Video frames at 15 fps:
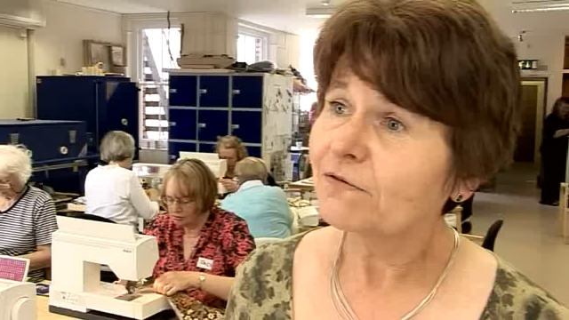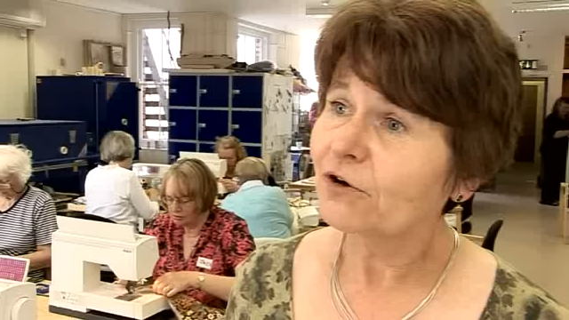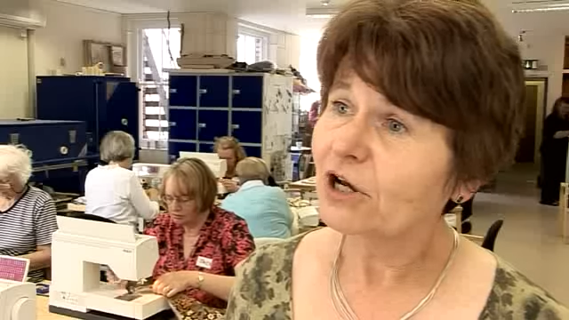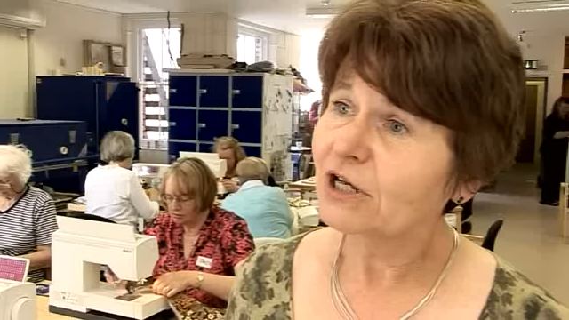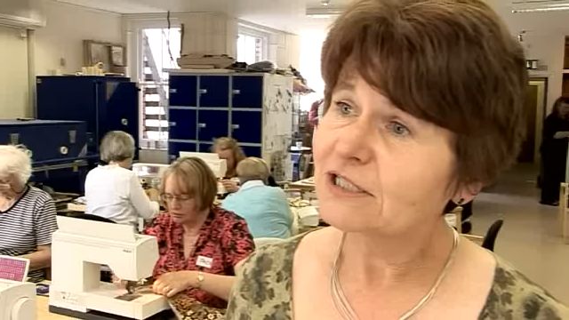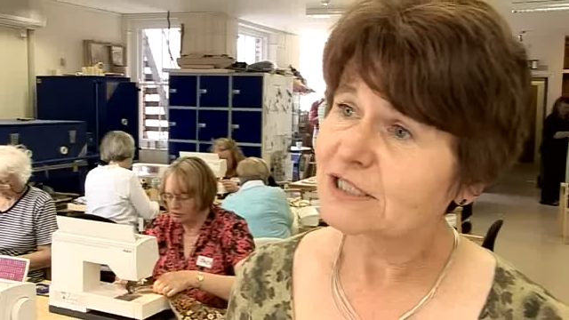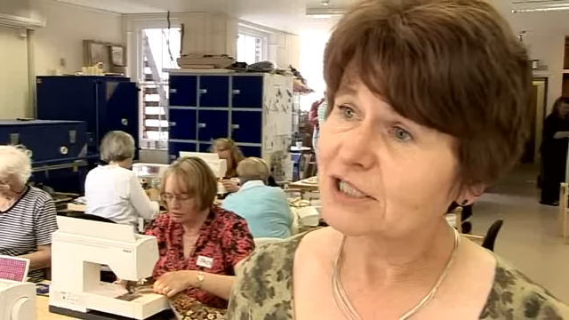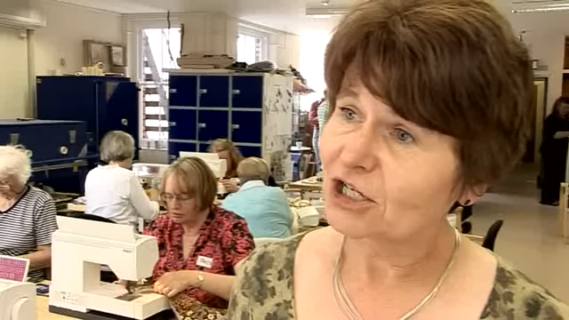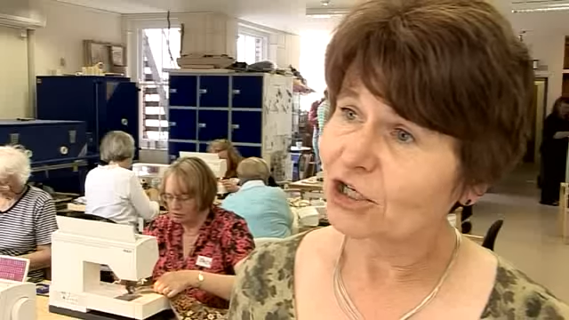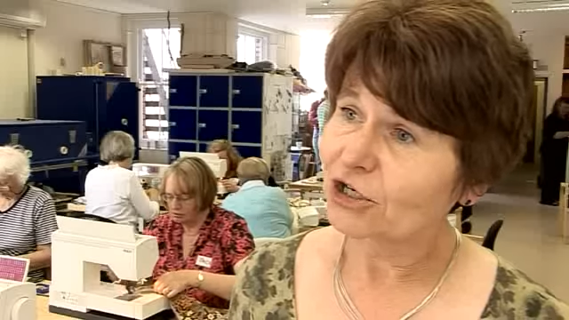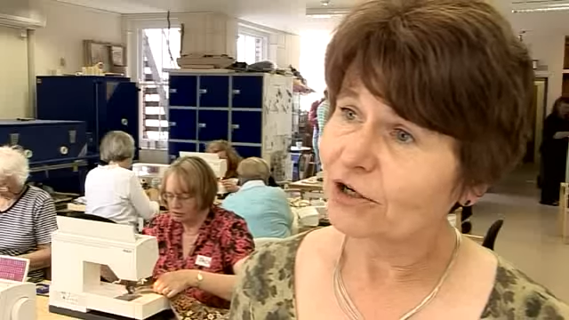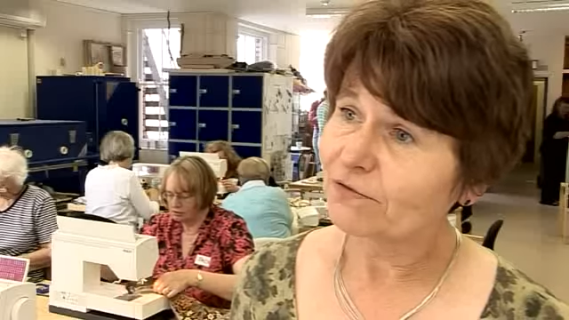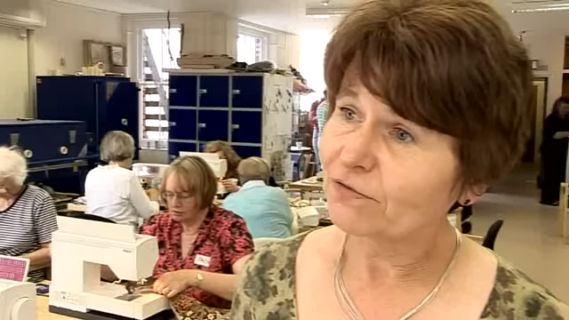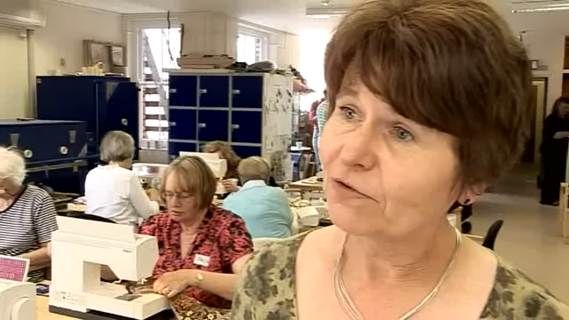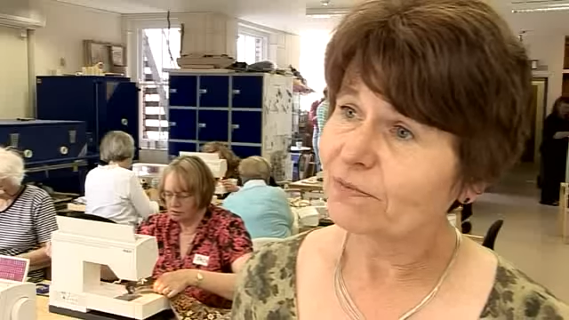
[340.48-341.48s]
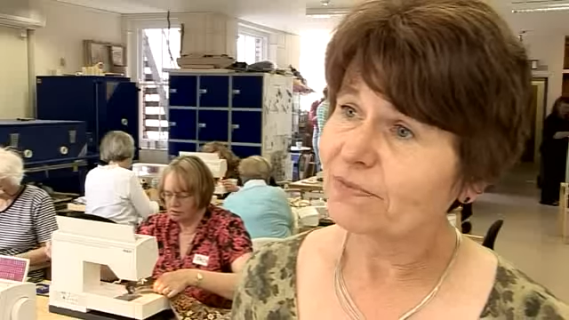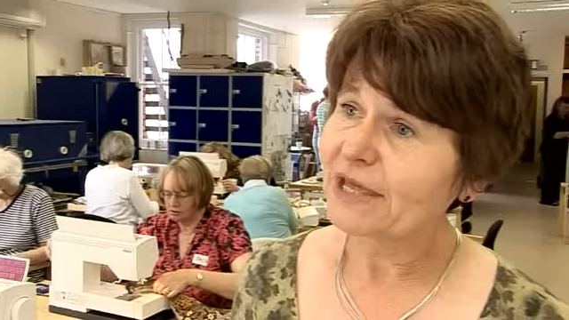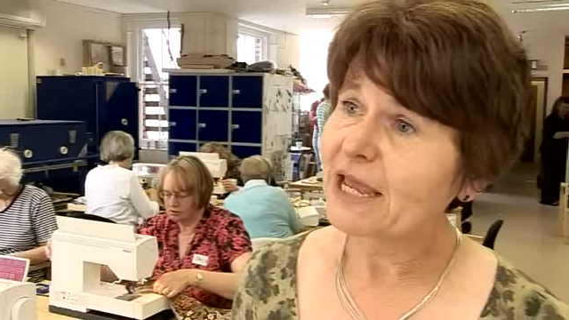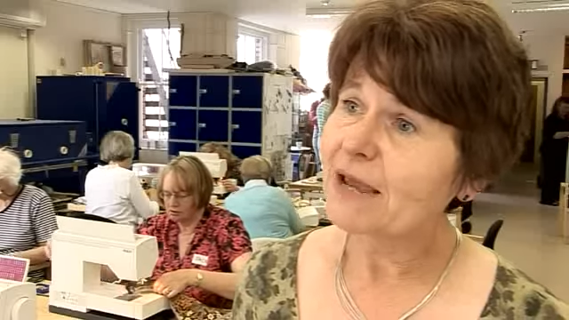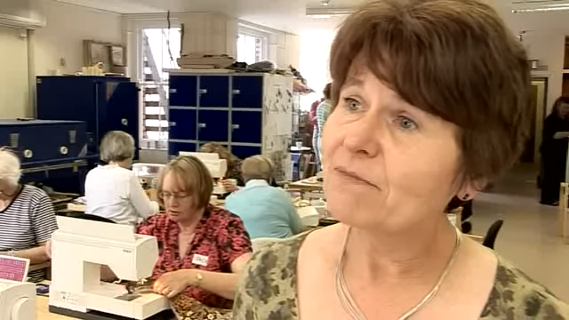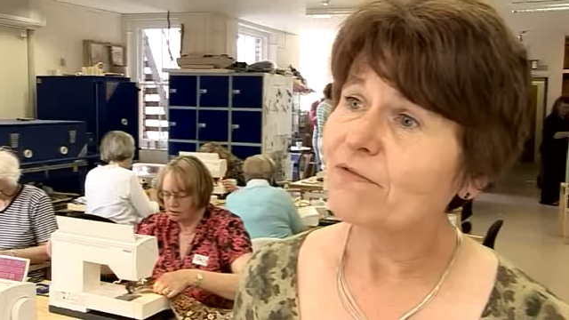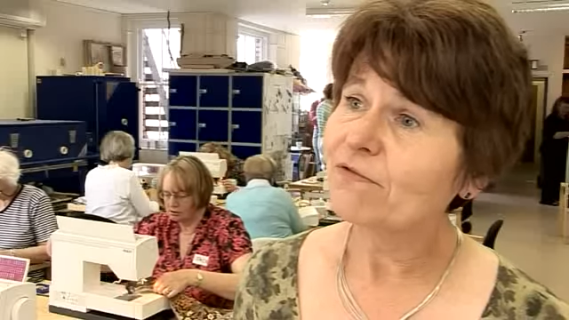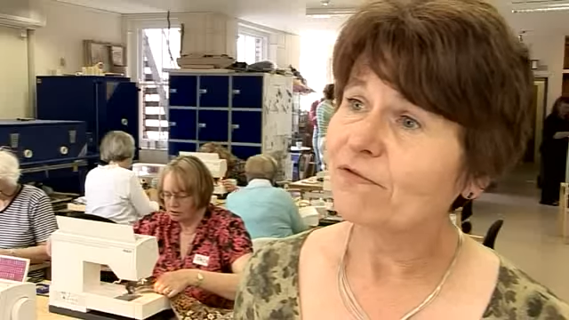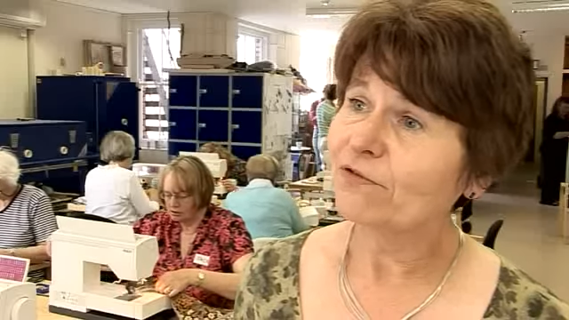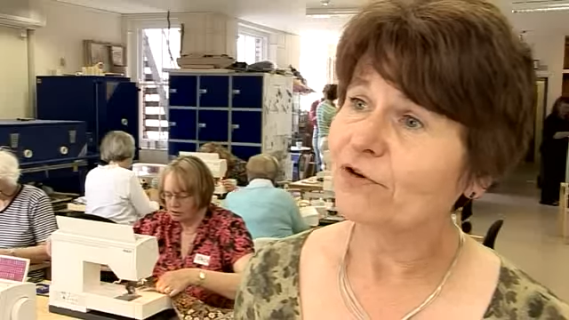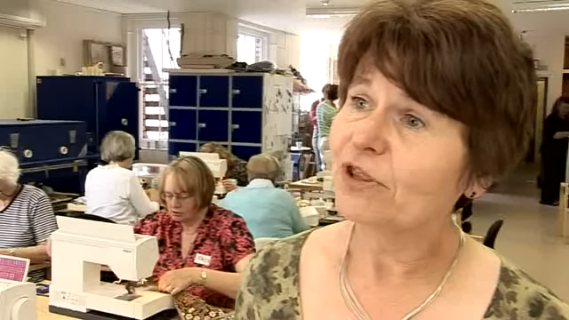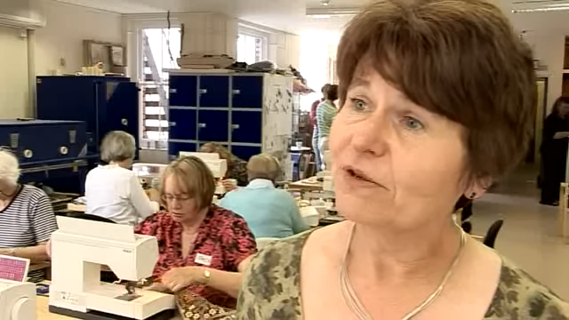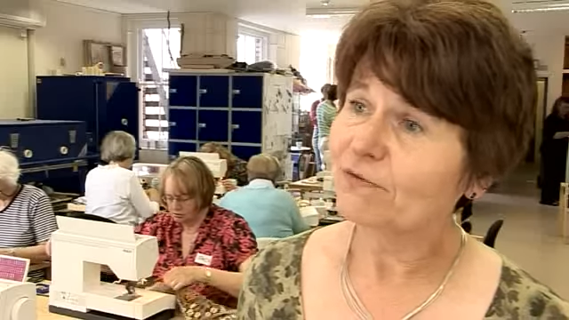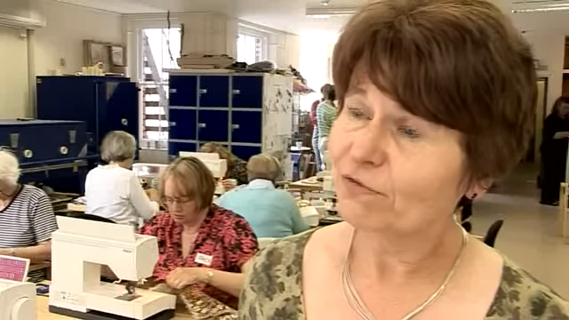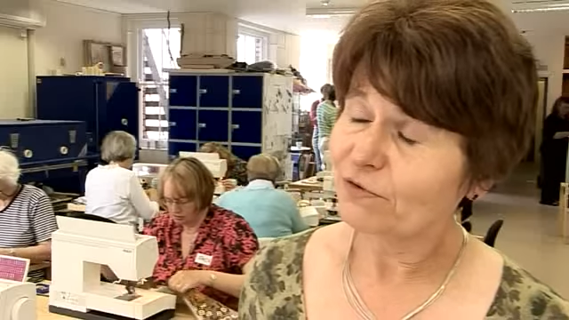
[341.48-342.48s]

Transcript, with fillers: for us to learn from them, for,